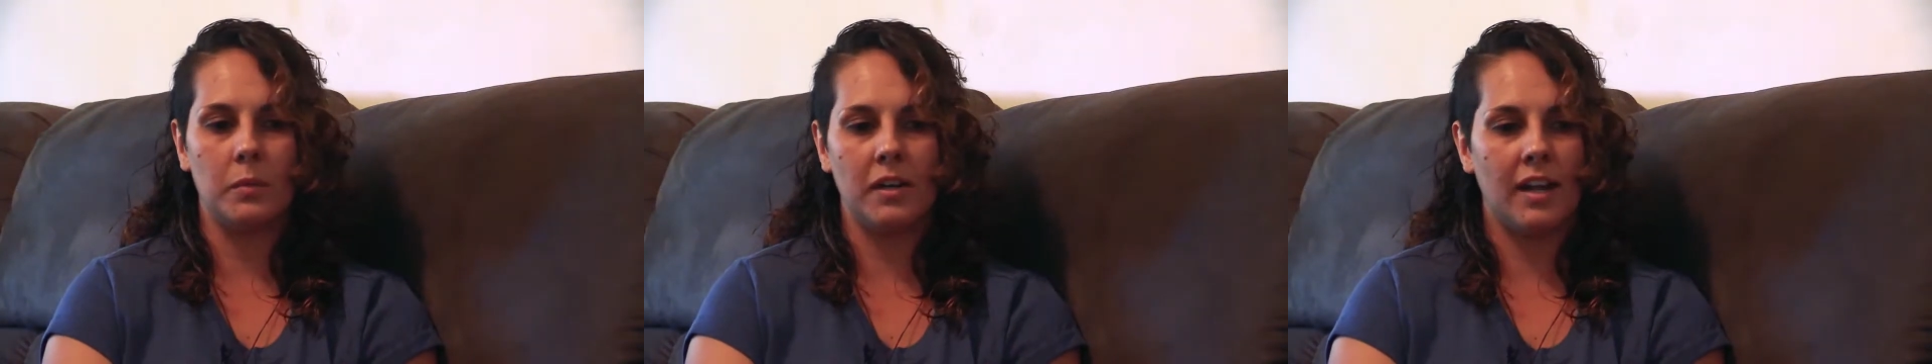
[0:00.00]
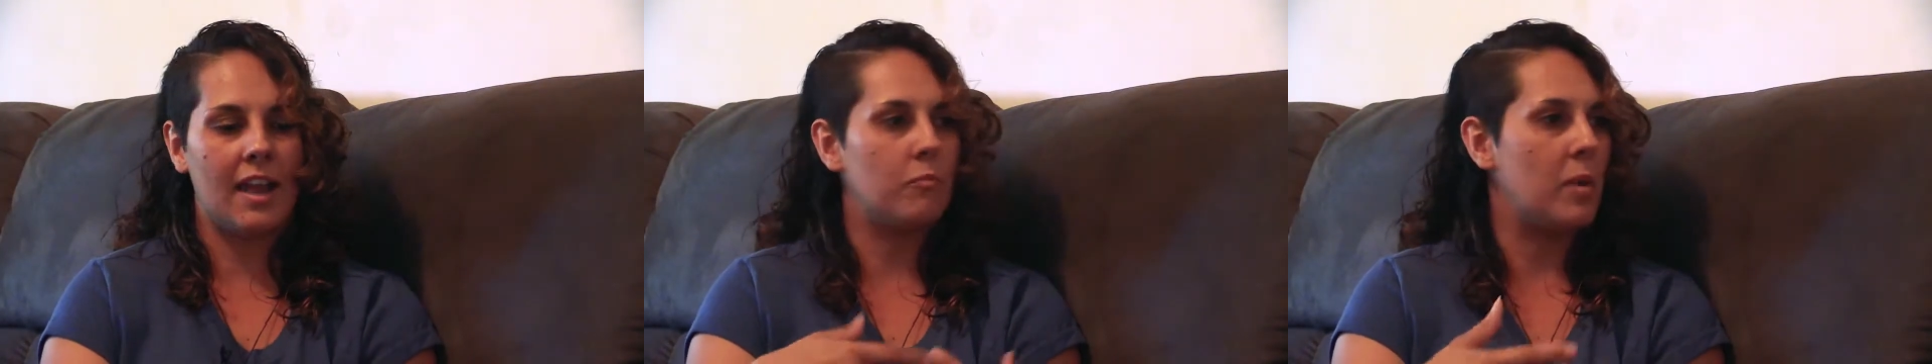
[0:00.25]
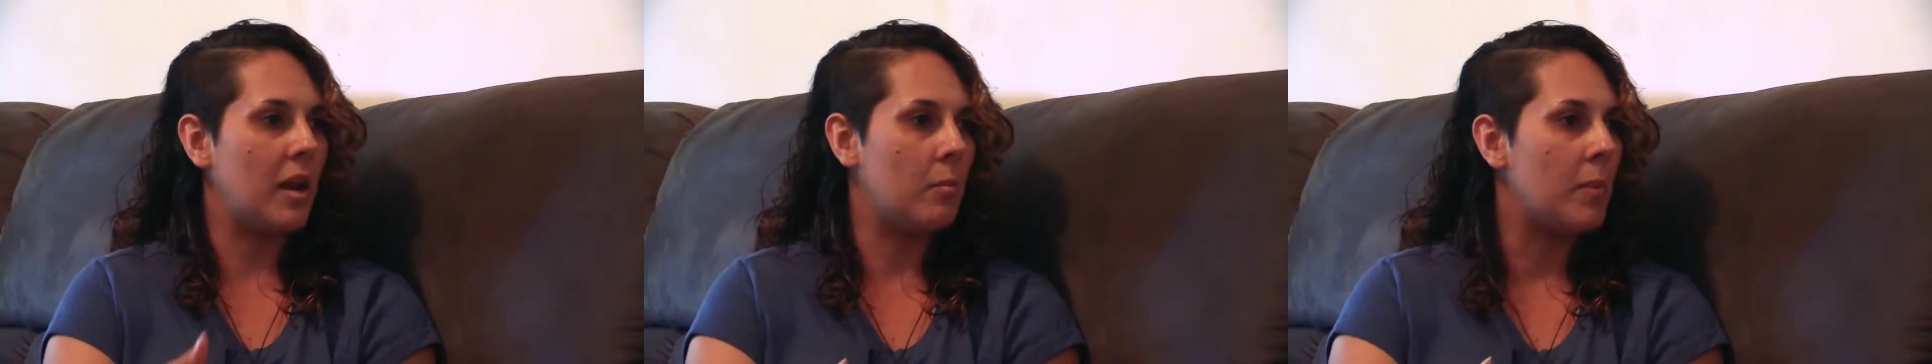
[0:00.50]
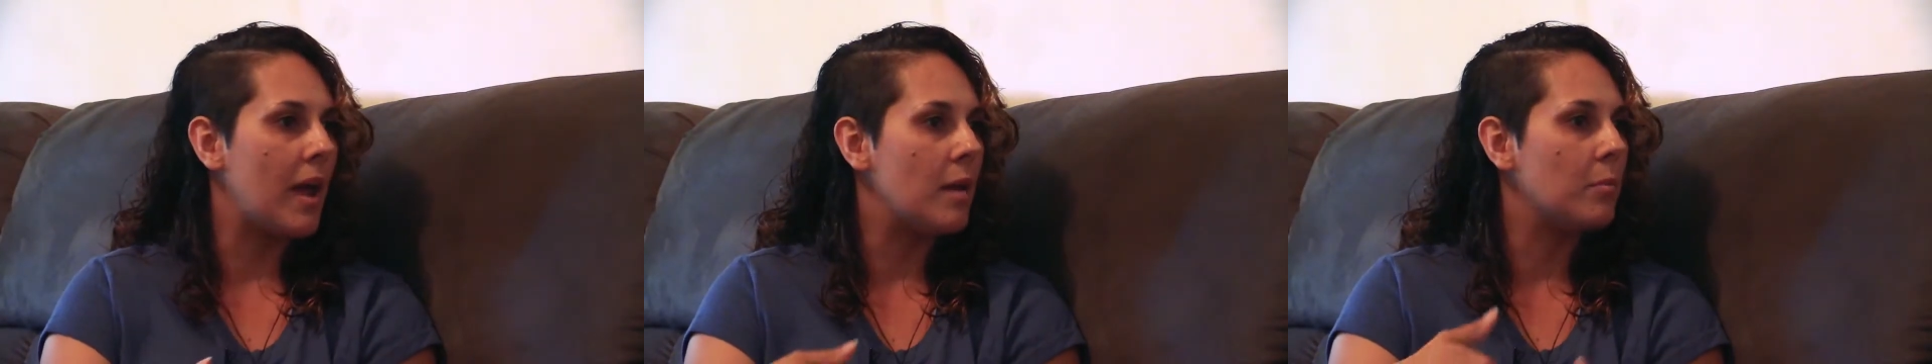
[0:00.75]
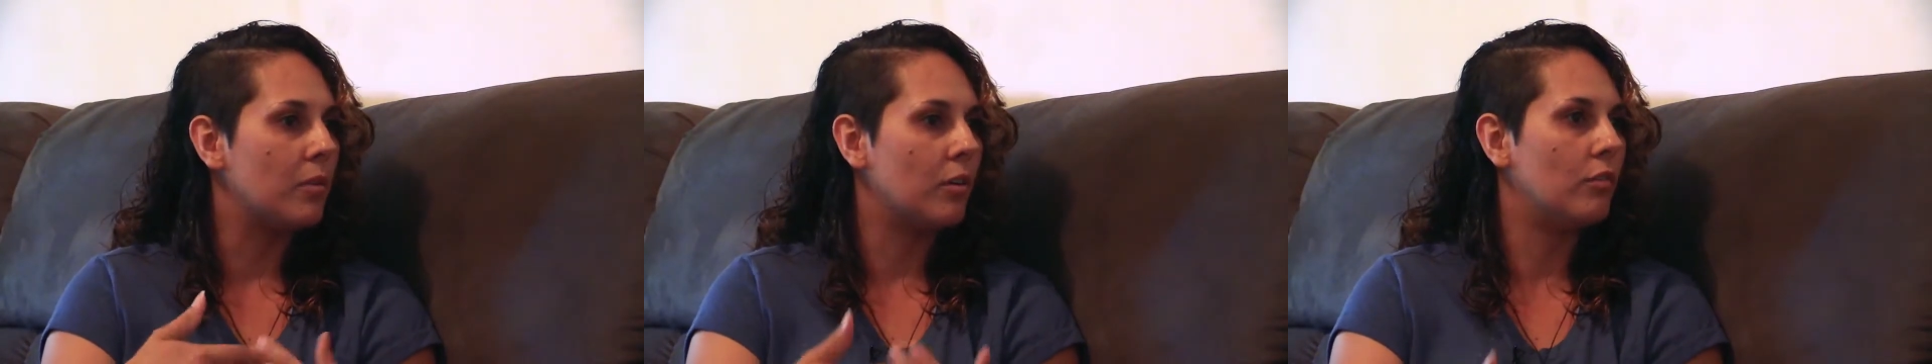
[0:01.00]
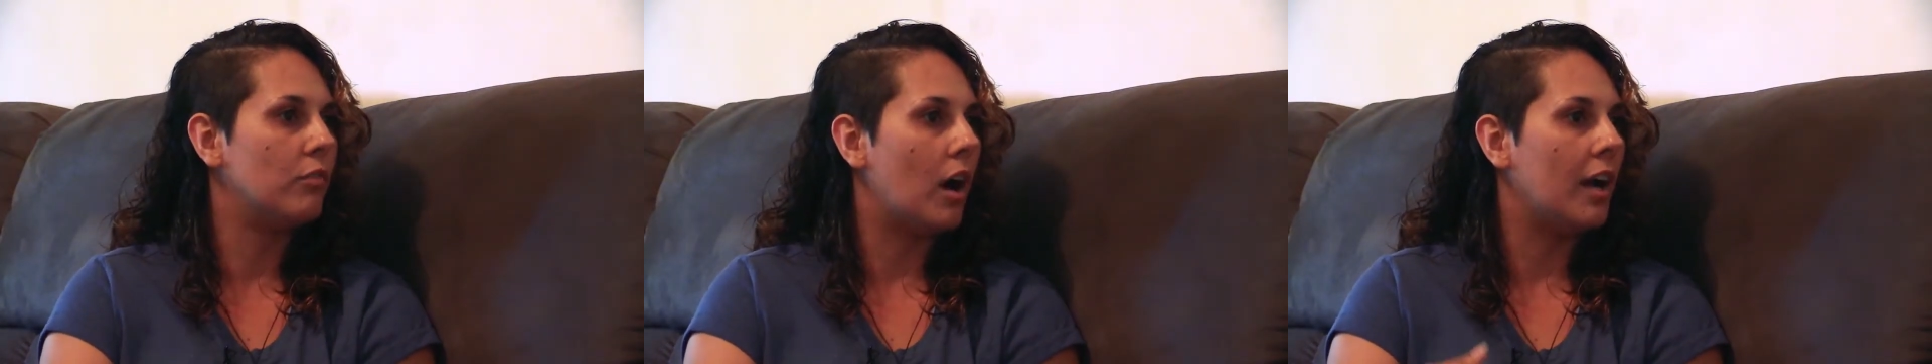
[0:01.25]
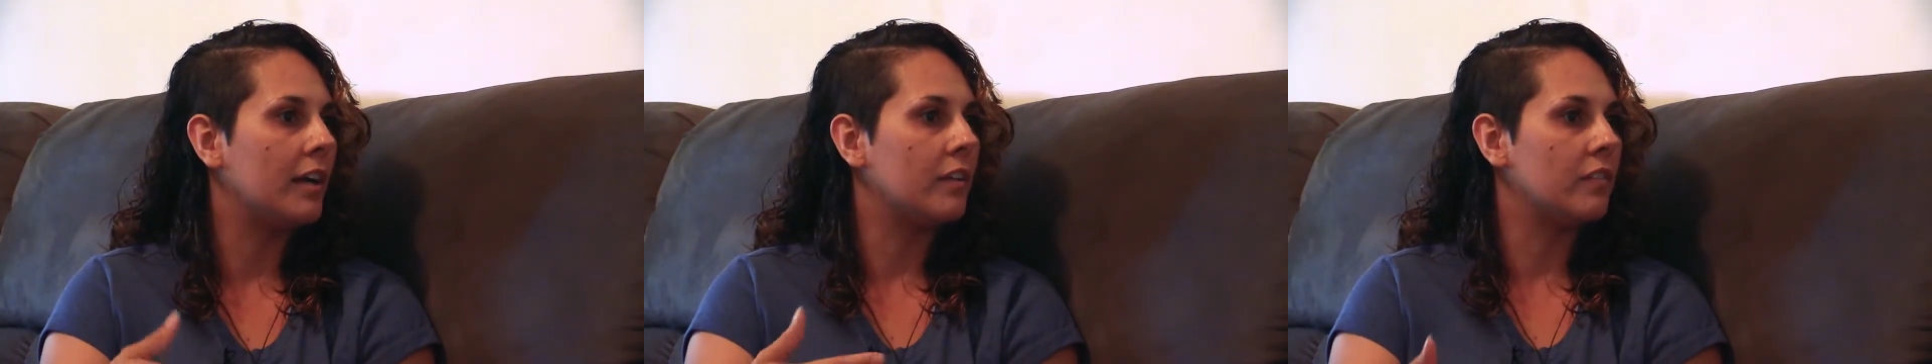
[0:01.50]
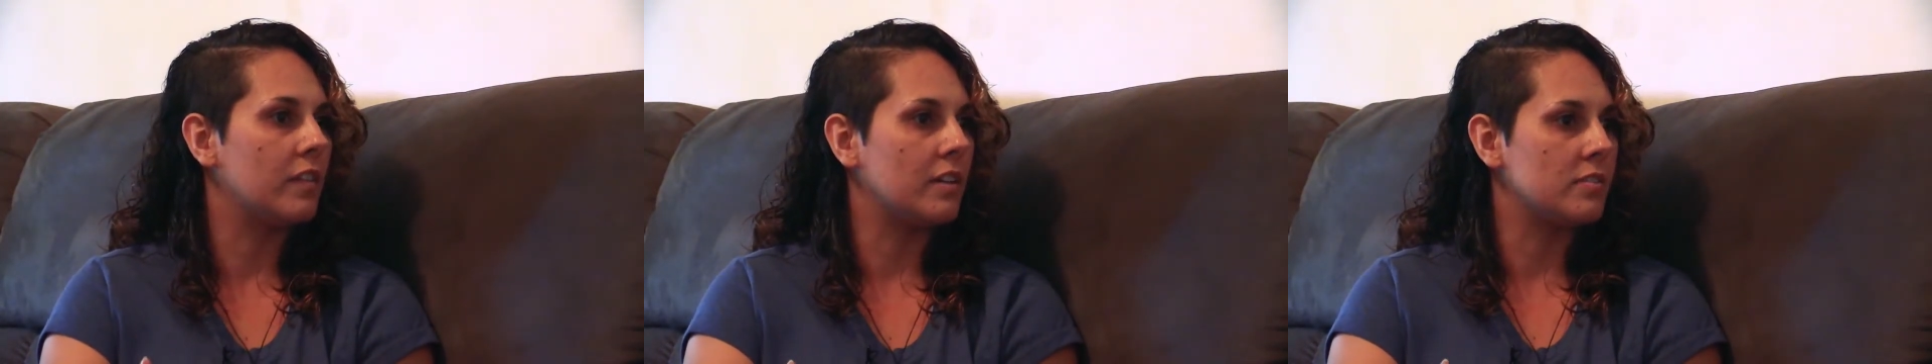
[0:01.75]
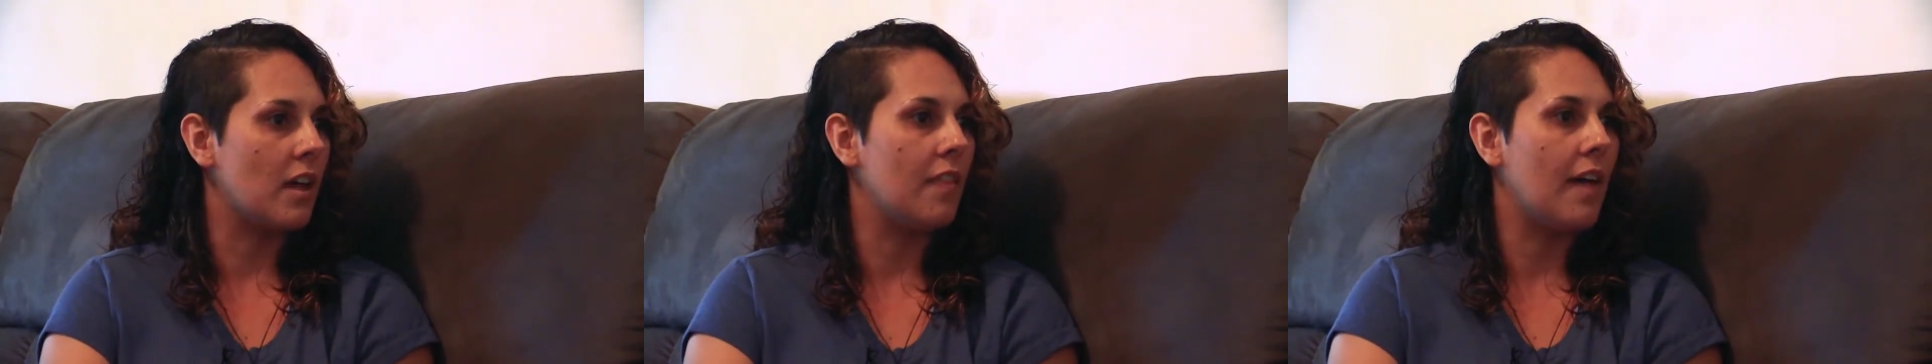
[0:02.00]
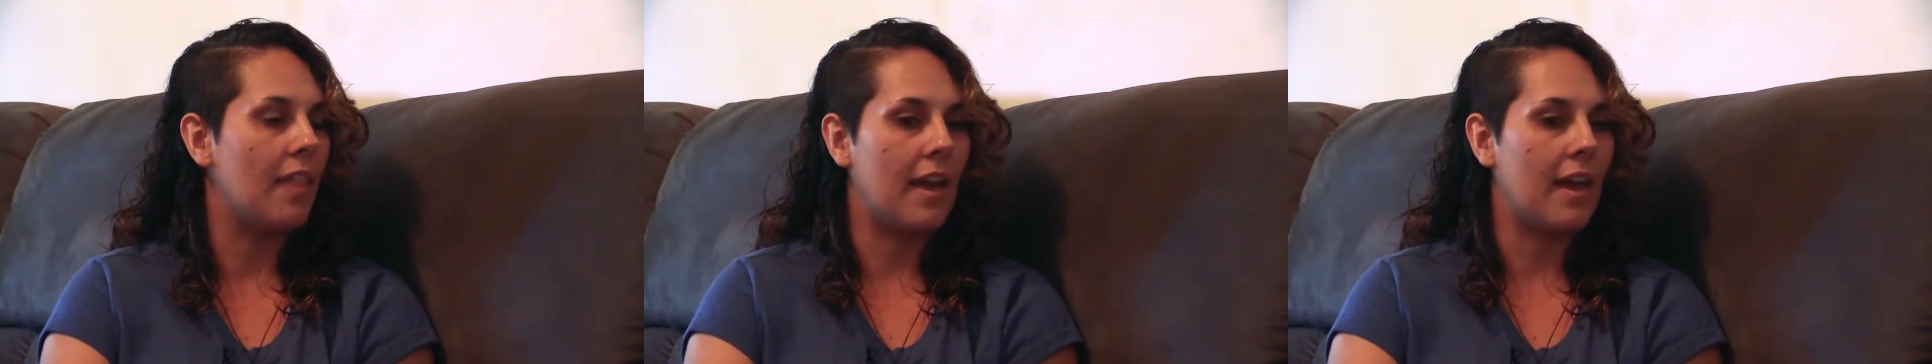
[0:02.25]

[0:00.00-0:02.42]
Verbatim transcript: We didn't have pen and paper or writing and things like that.